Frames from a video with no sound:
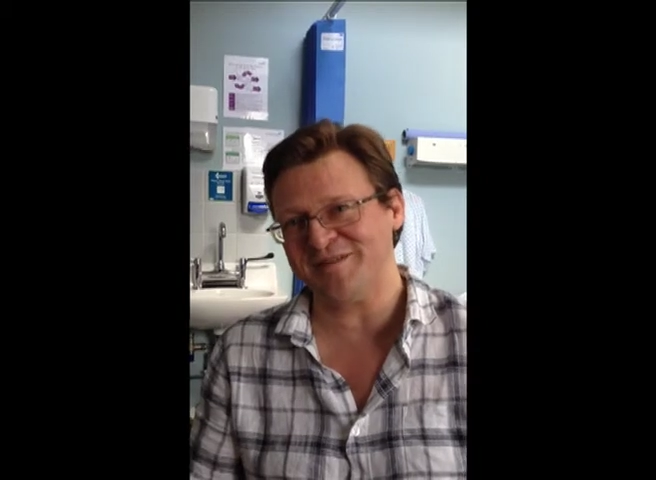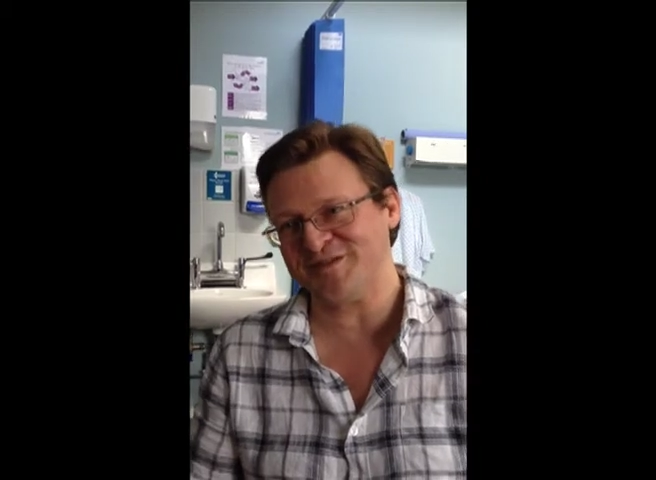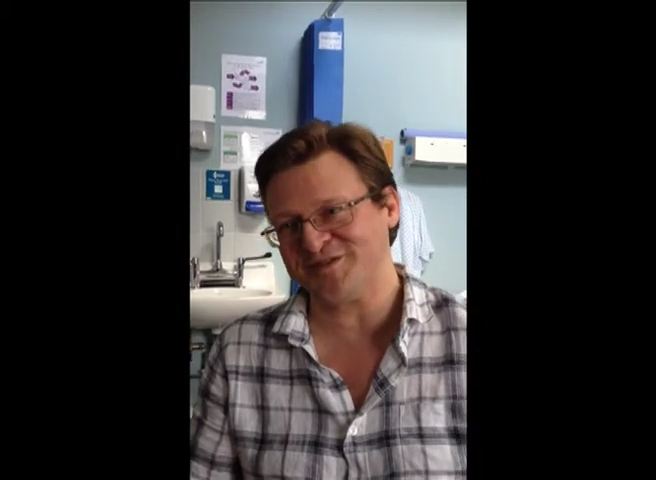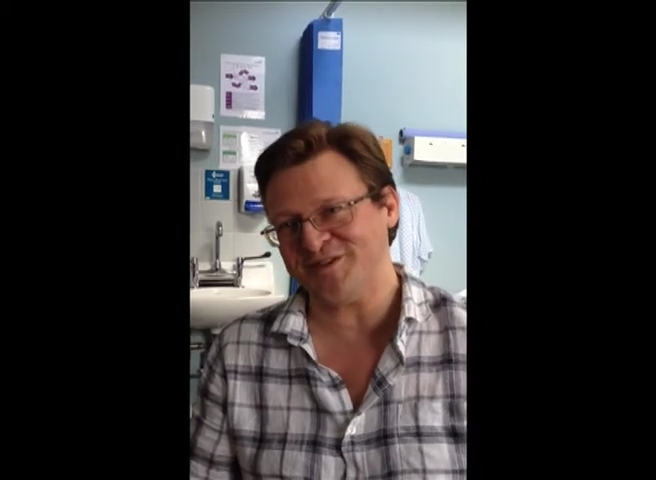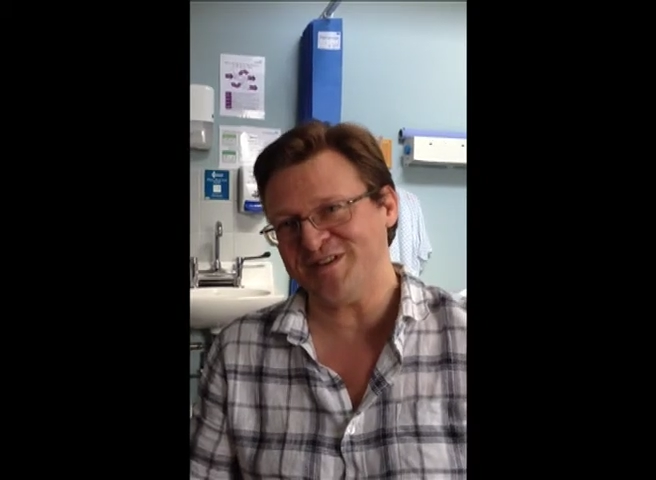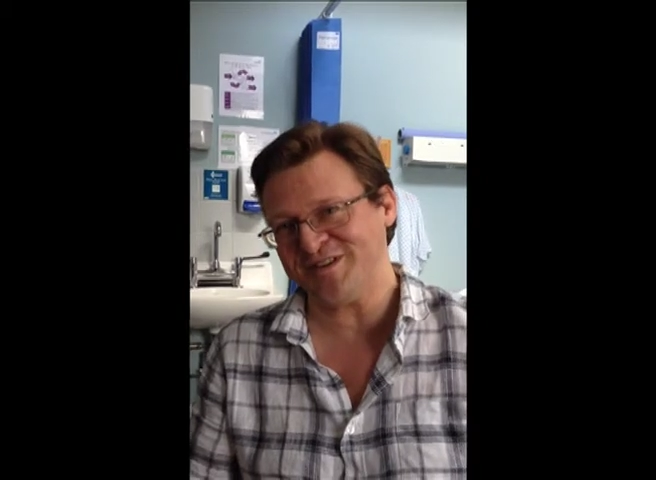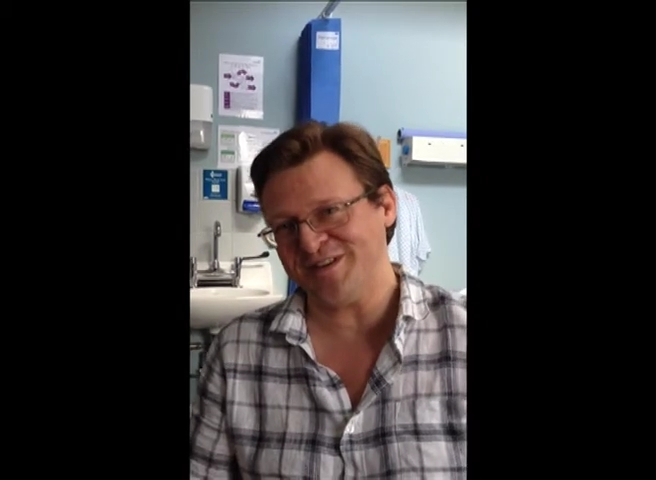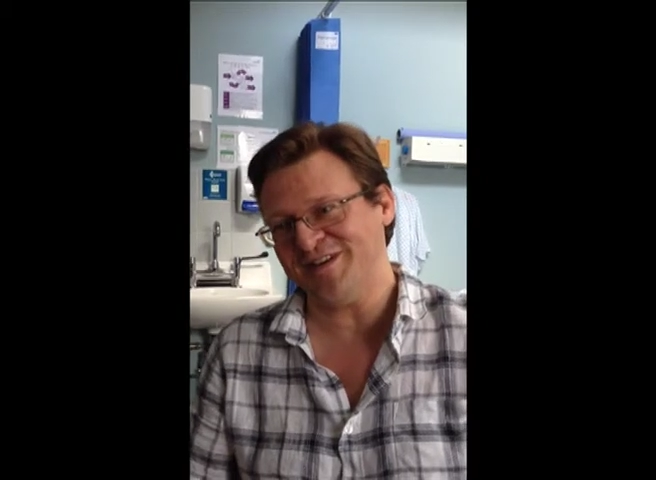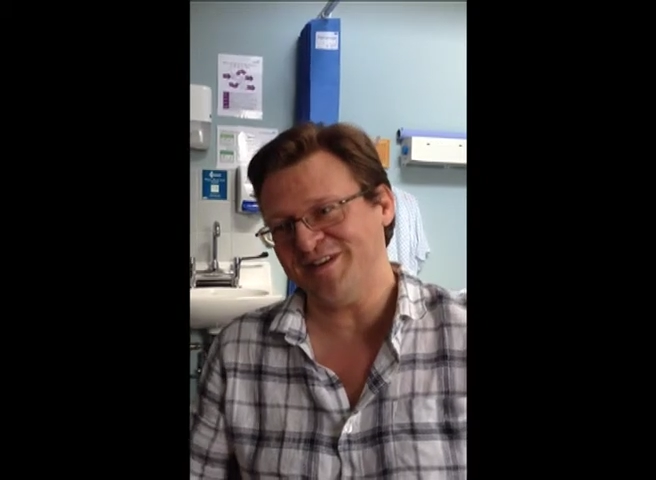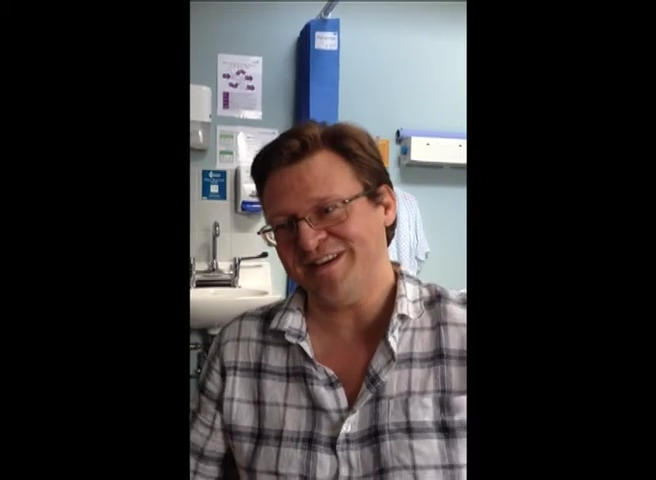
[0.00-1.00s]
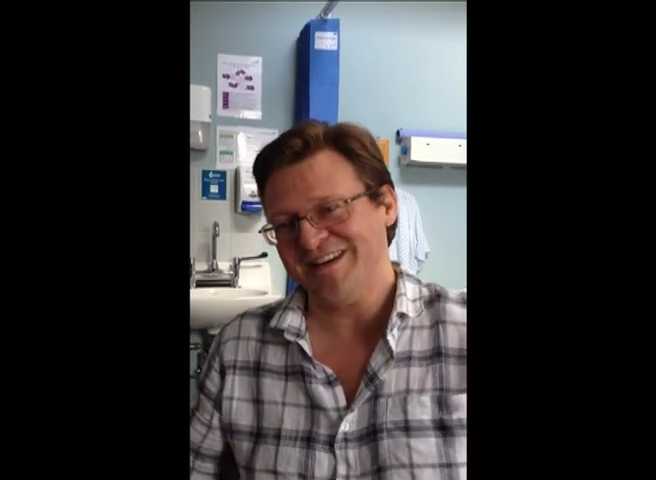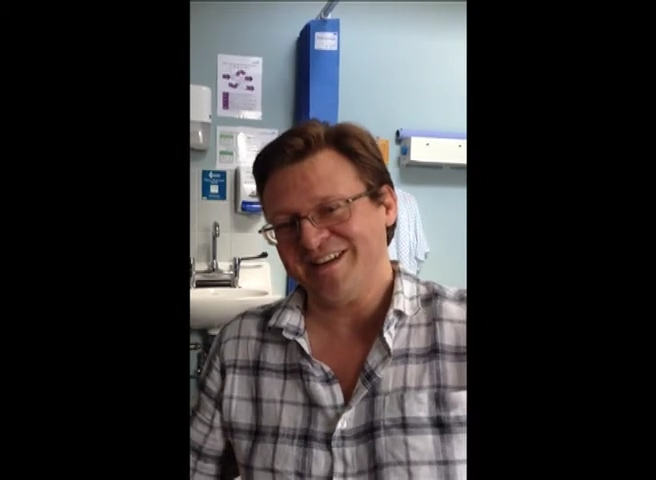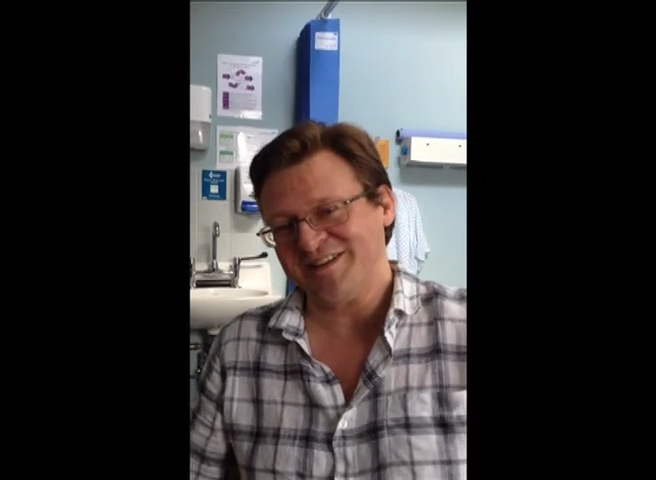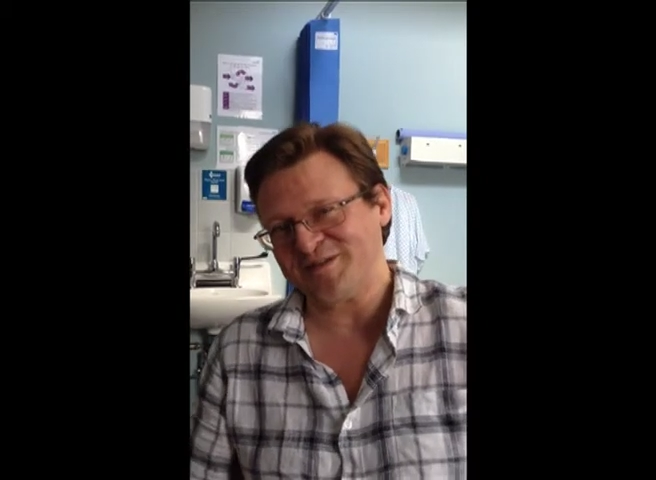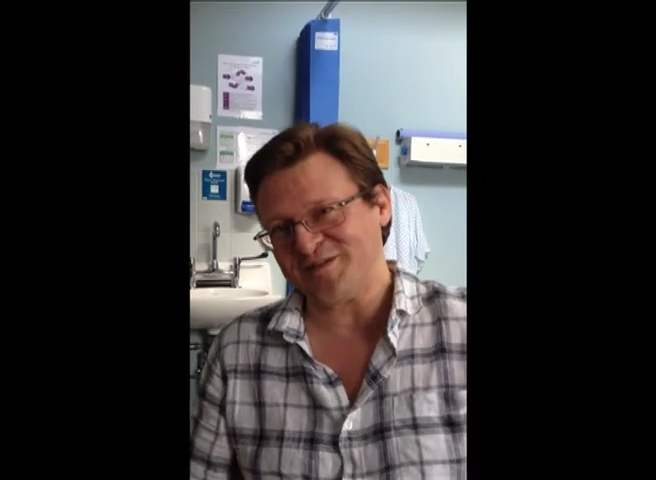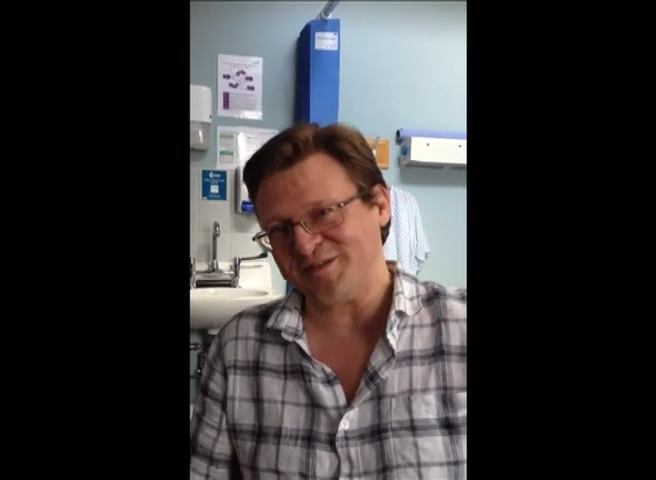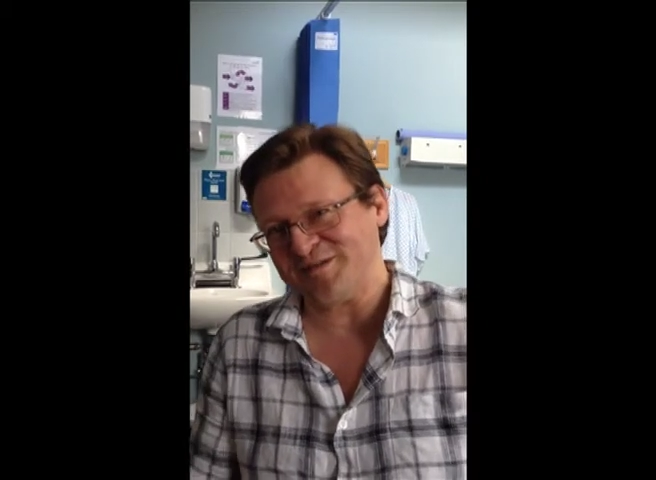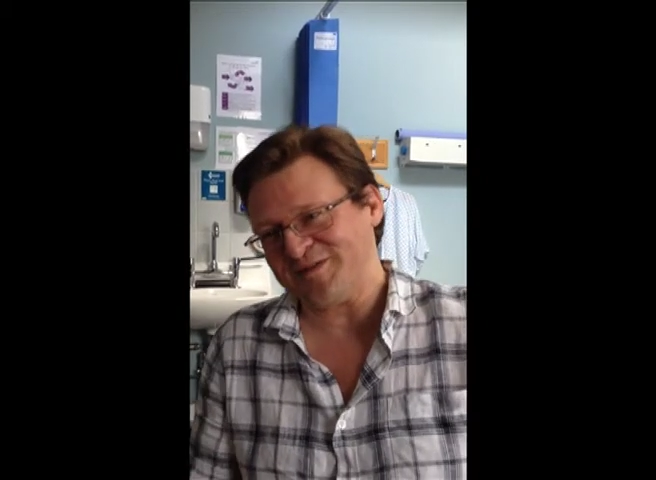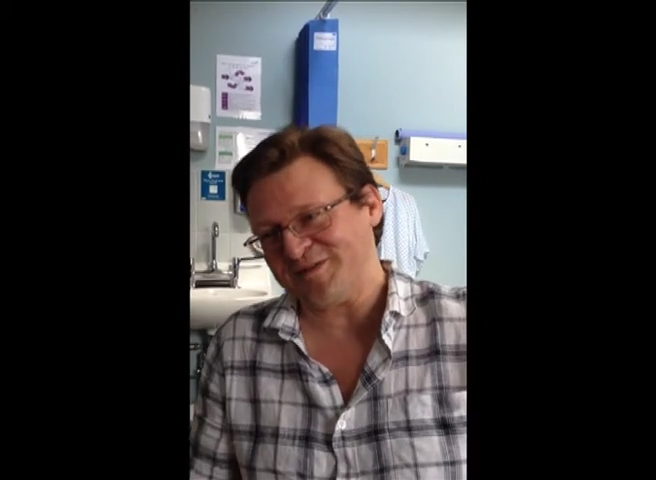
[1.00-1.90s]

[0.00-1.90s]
whose joints are sort of